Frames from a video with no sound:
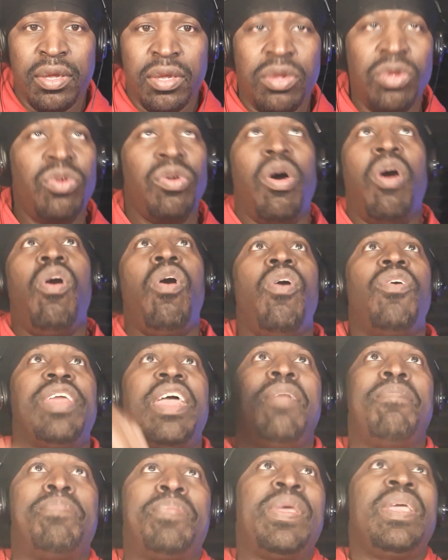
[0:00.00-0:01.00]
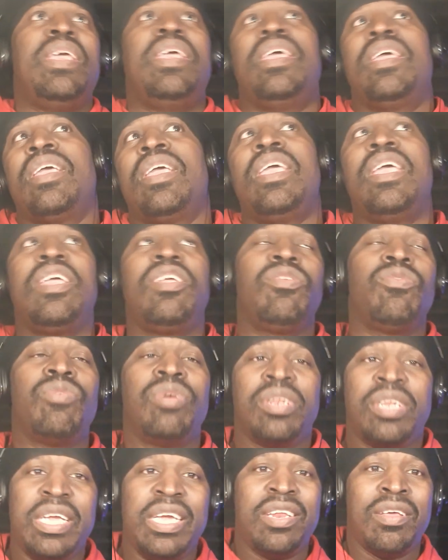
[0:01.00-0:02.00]
You all that big and you
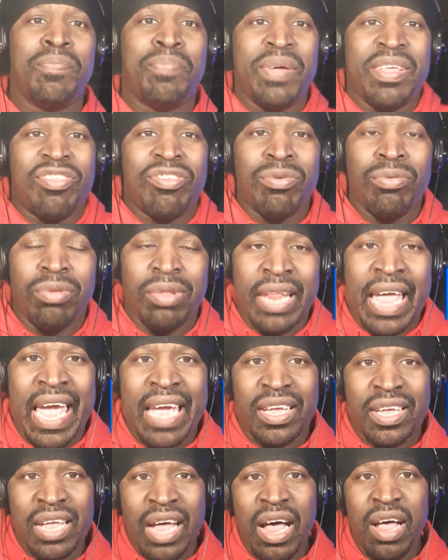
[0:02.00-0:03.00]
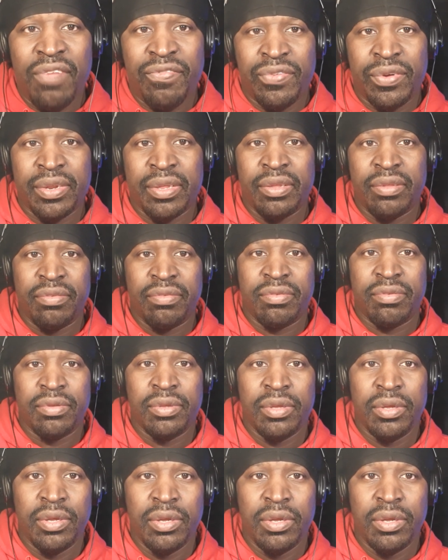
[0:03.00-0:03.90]
a leader, but you lack confidence.